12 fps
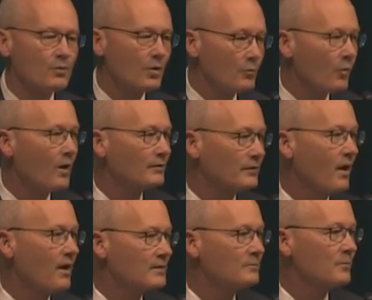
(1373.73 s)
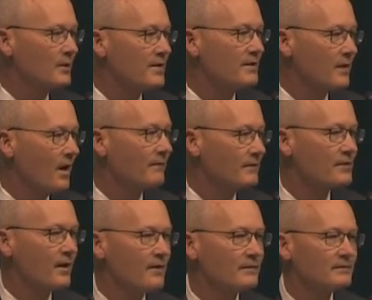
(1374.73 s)
who worked on putting this conference
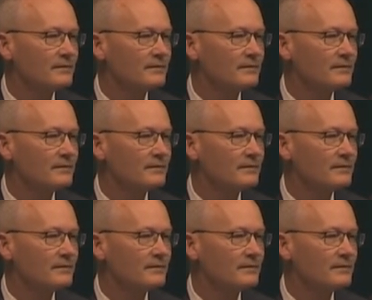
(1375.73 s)
on?